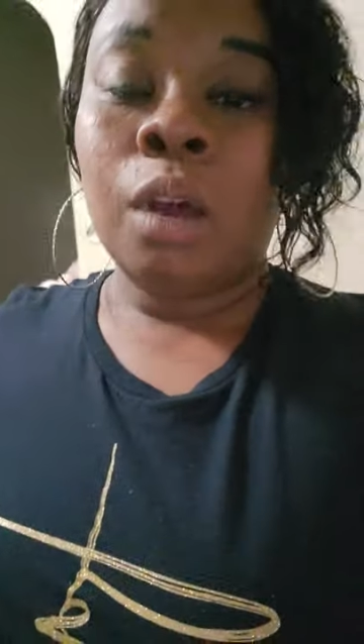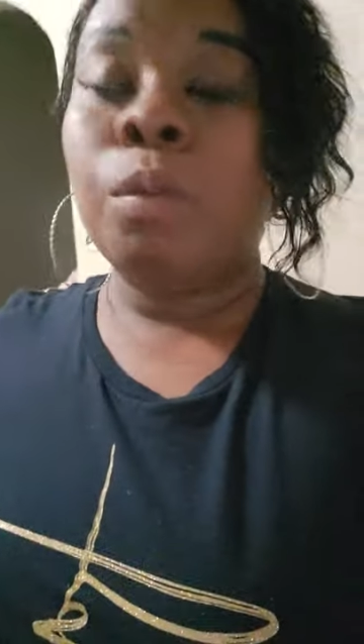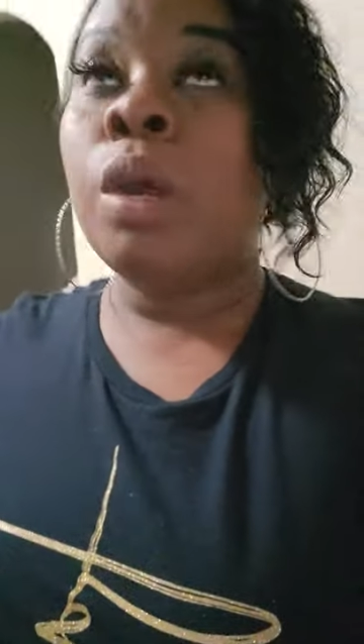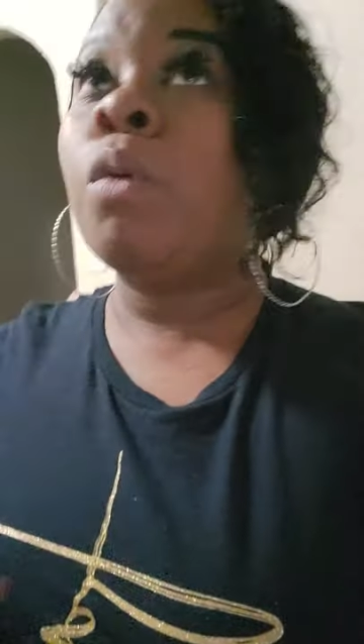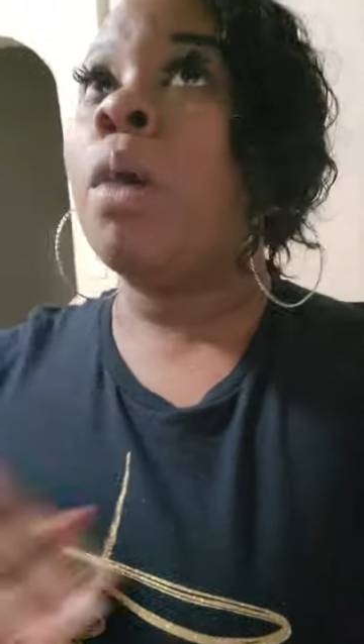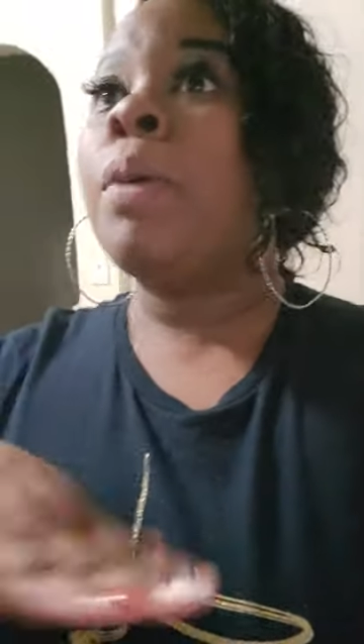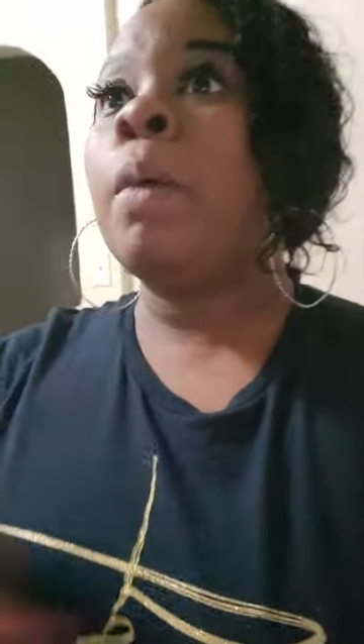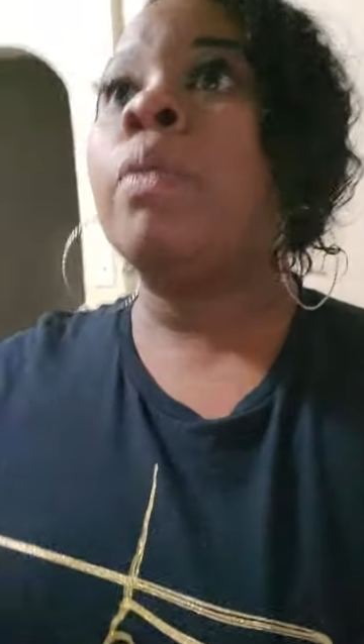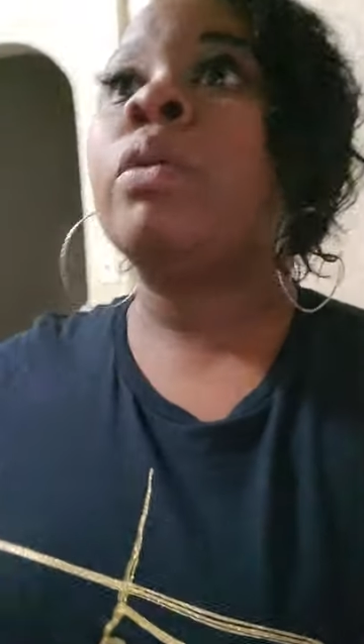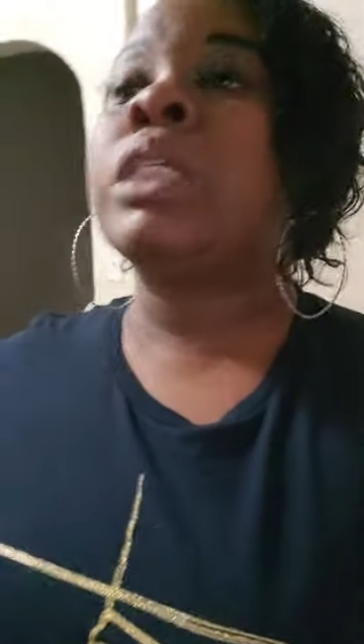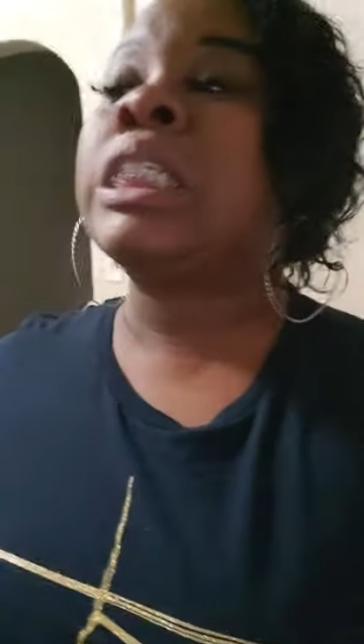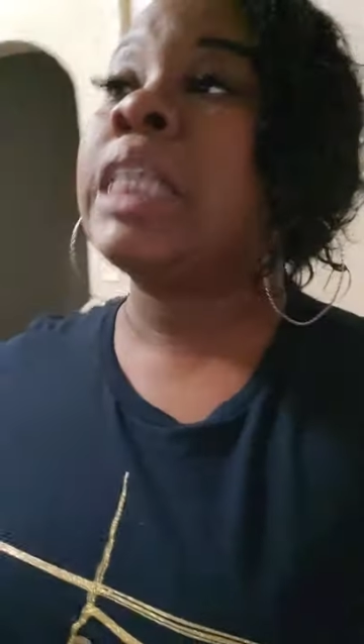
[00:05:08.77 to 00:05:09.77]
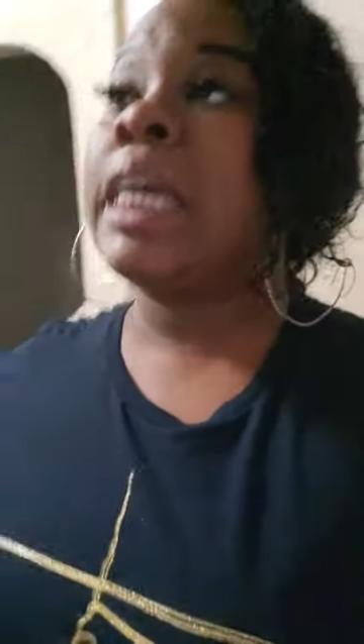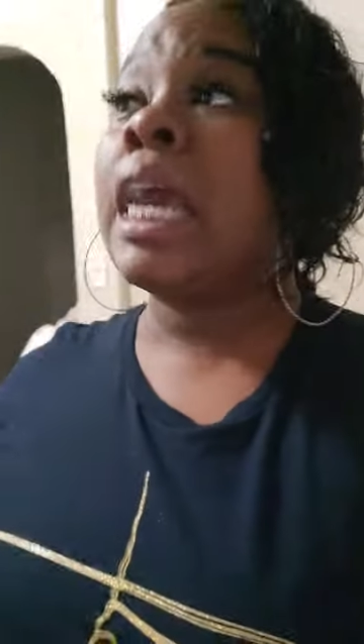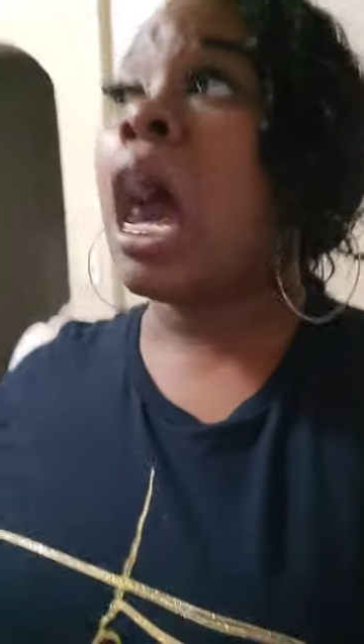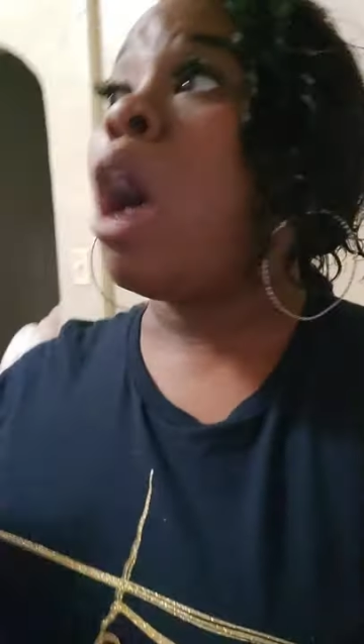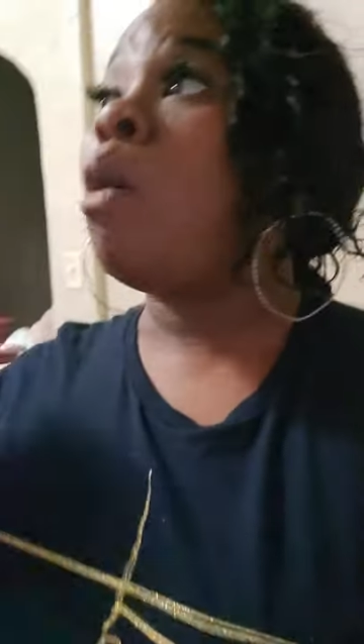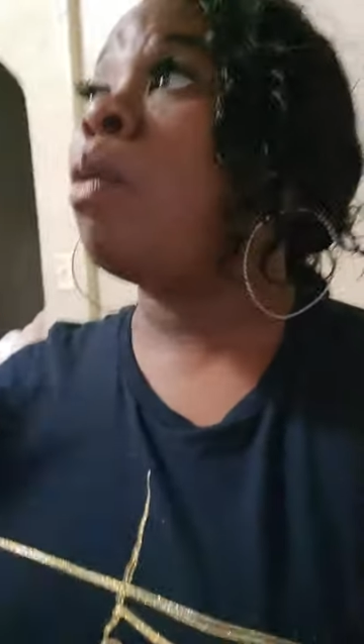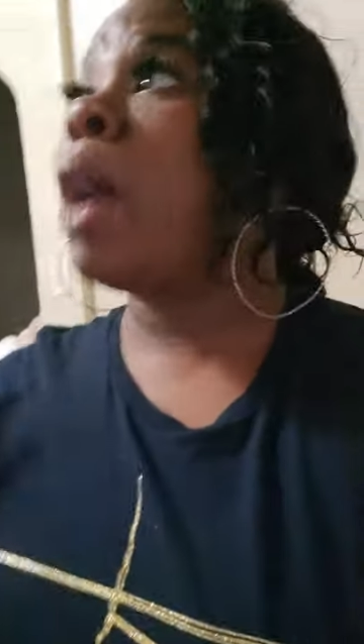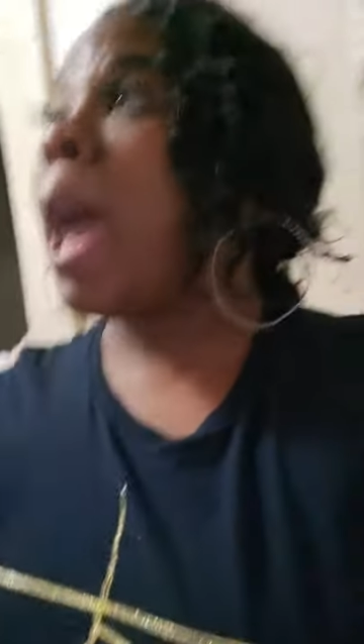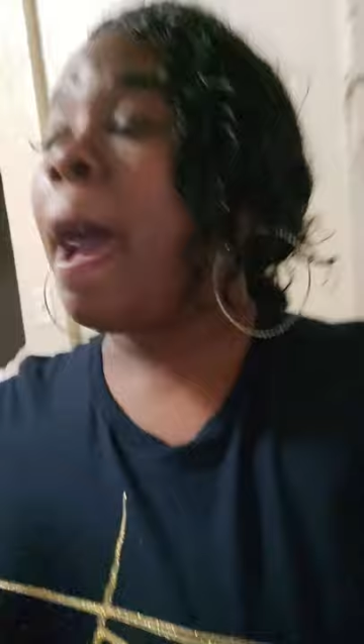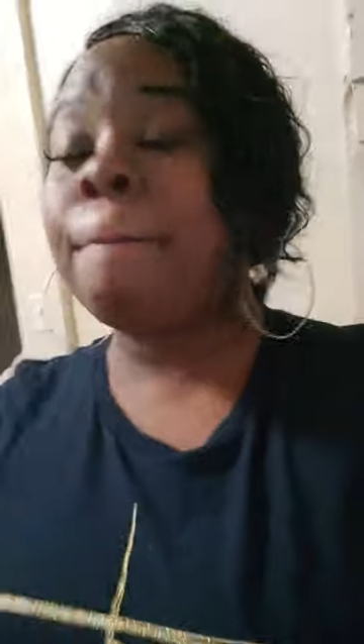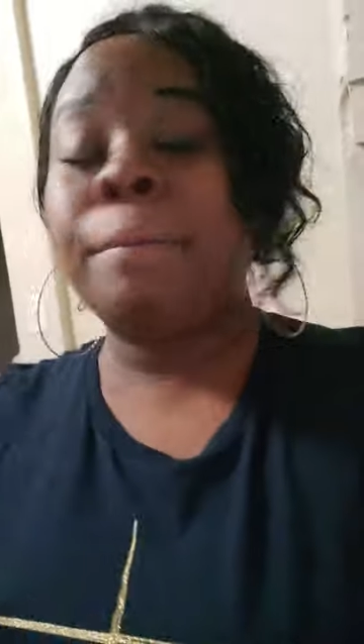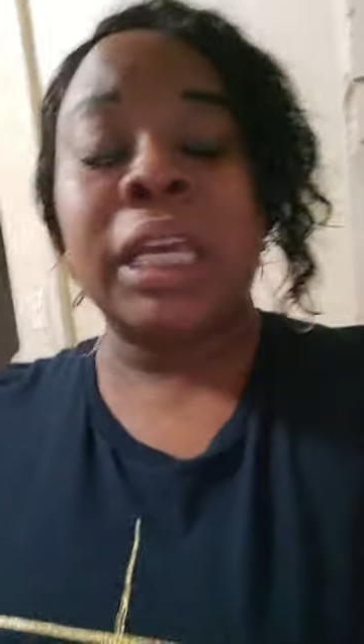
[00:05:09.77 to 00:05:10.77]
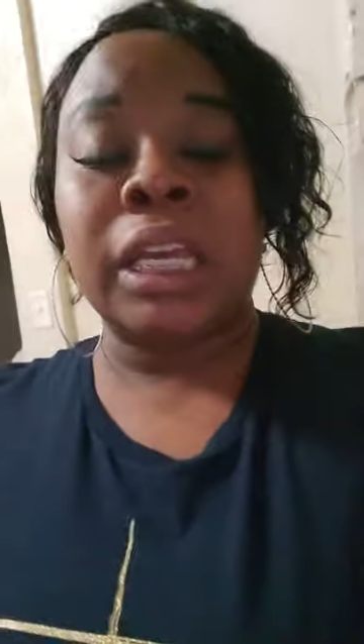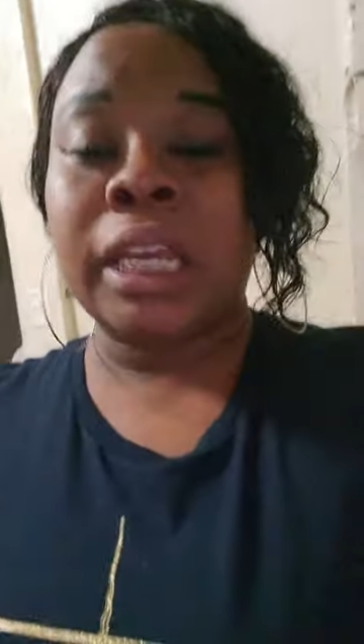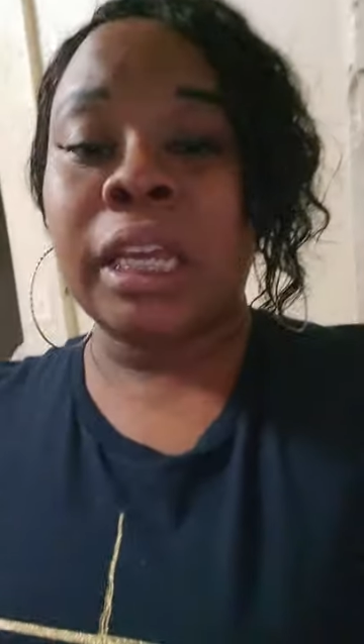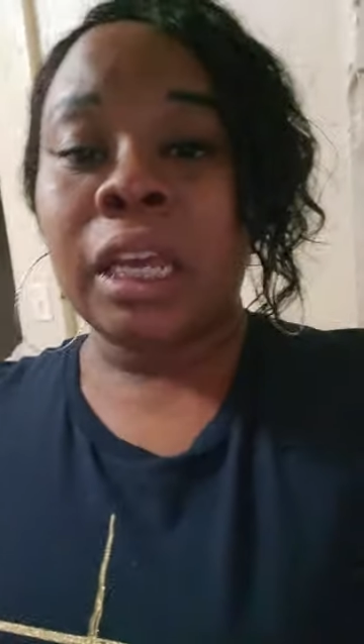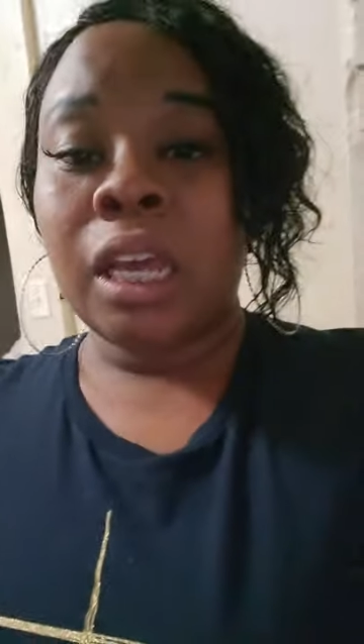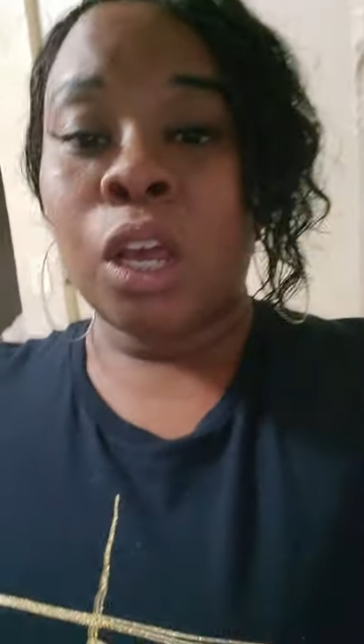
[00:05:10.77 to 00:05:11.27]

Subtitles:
We want people to see how happy